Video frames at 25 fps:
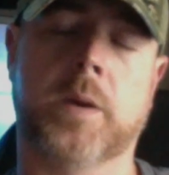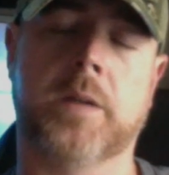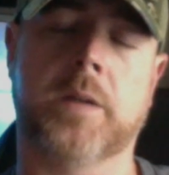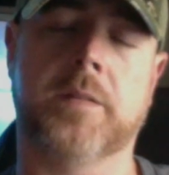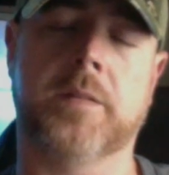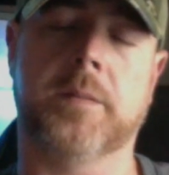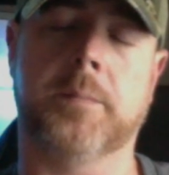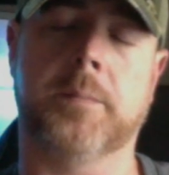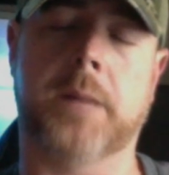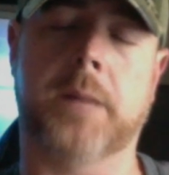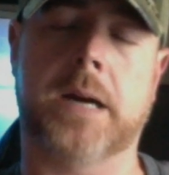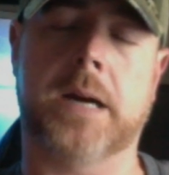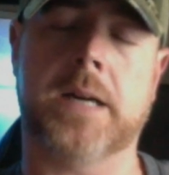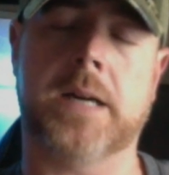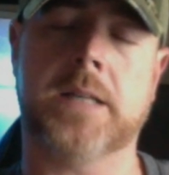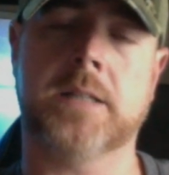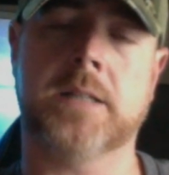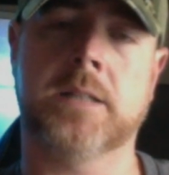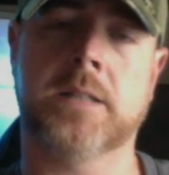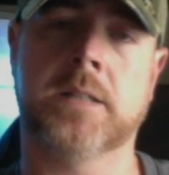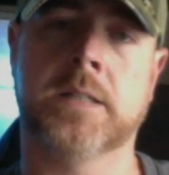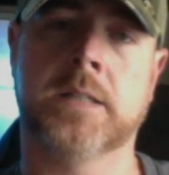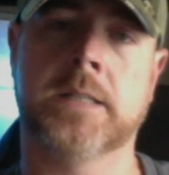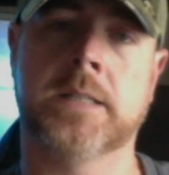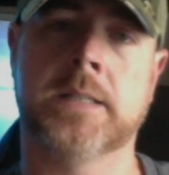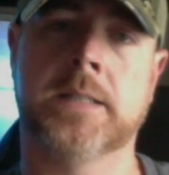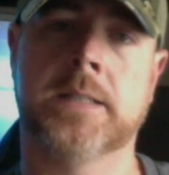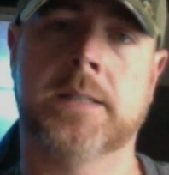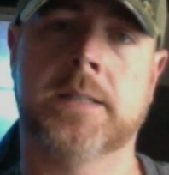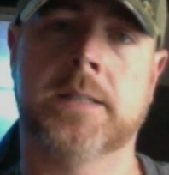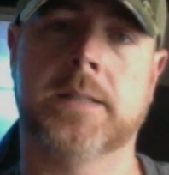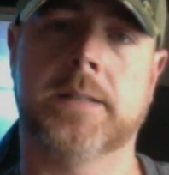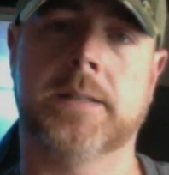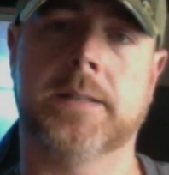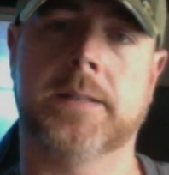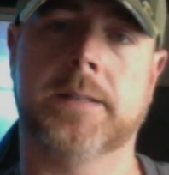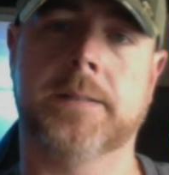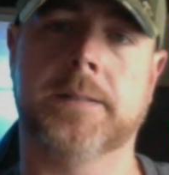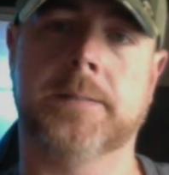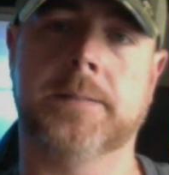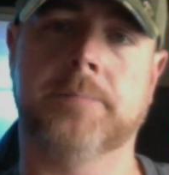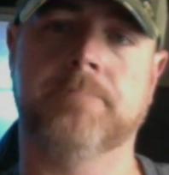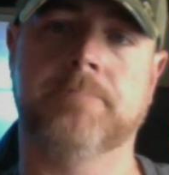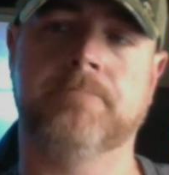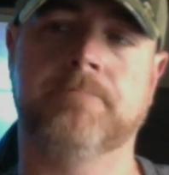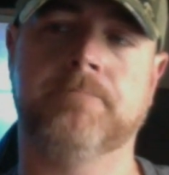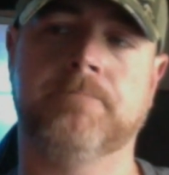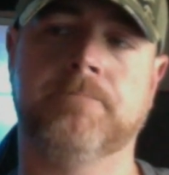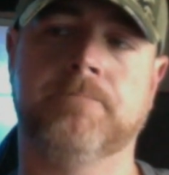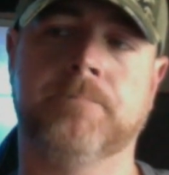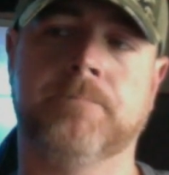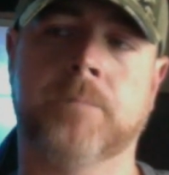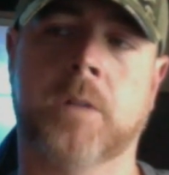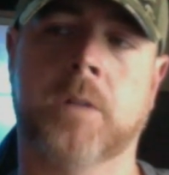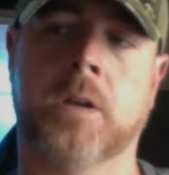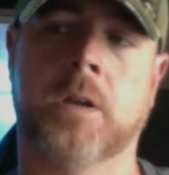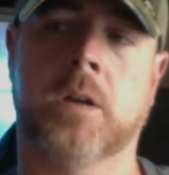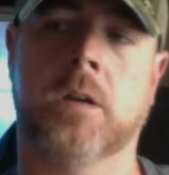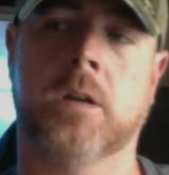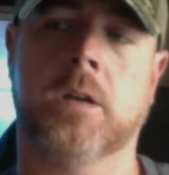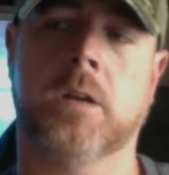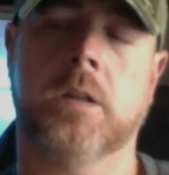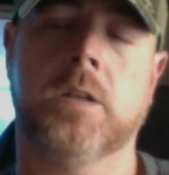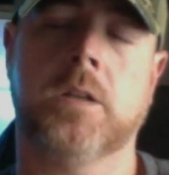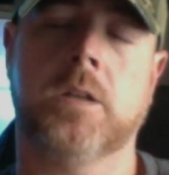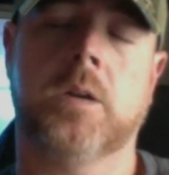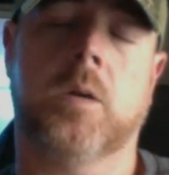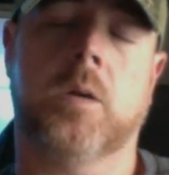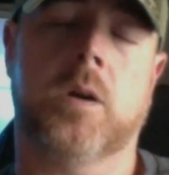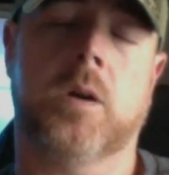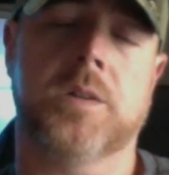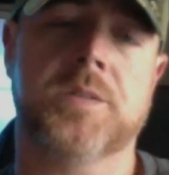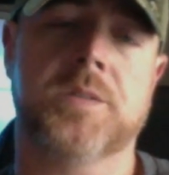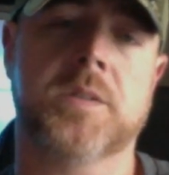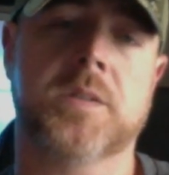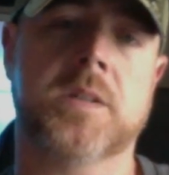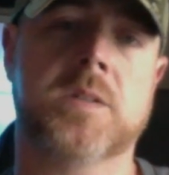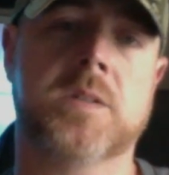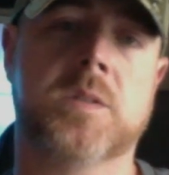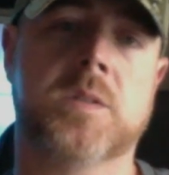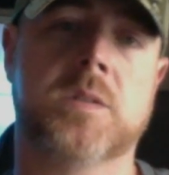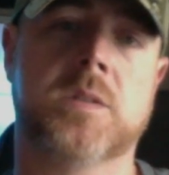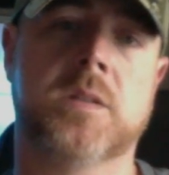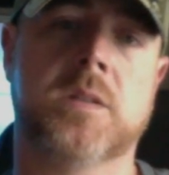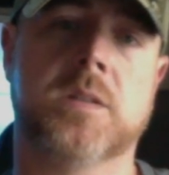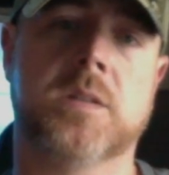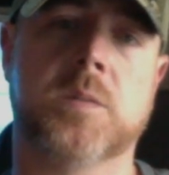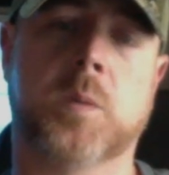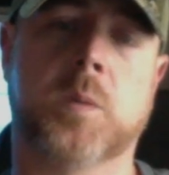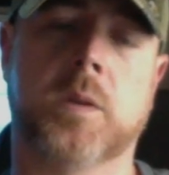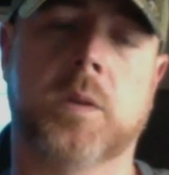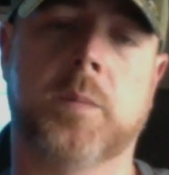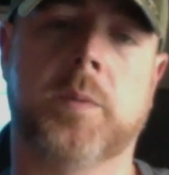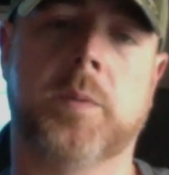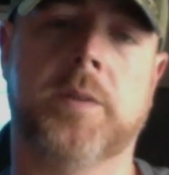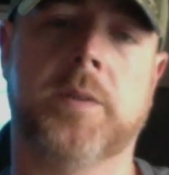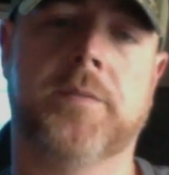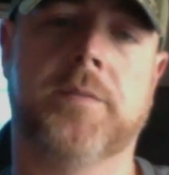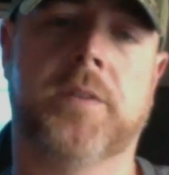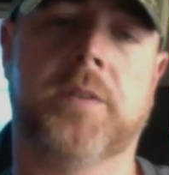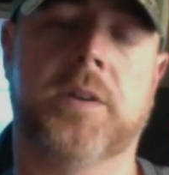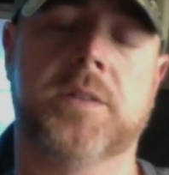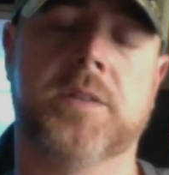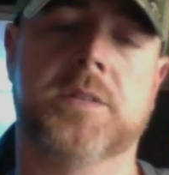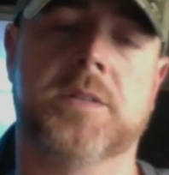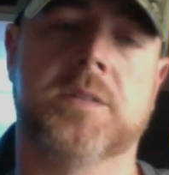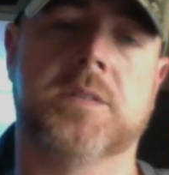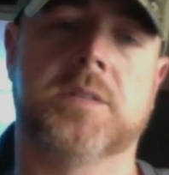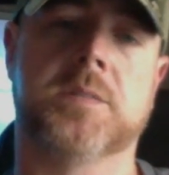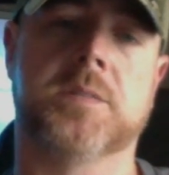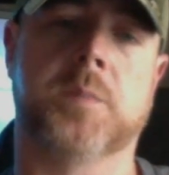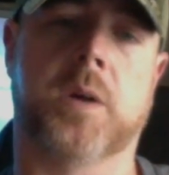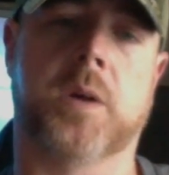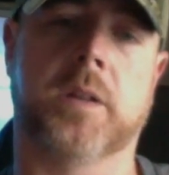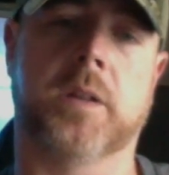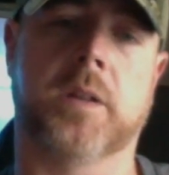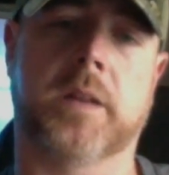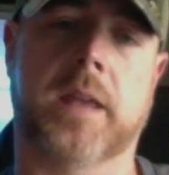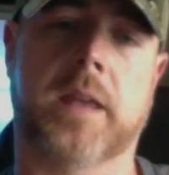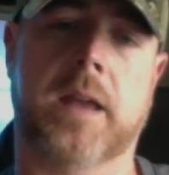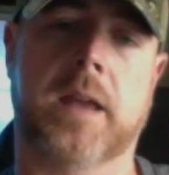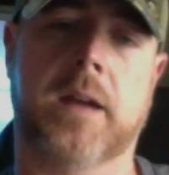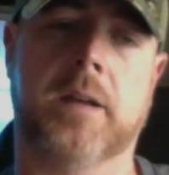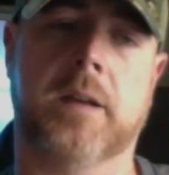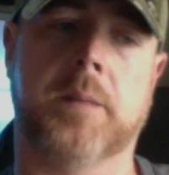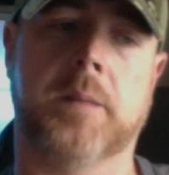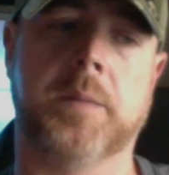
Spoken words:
than mine. Um, and also that's one of the pitfalls of the small account.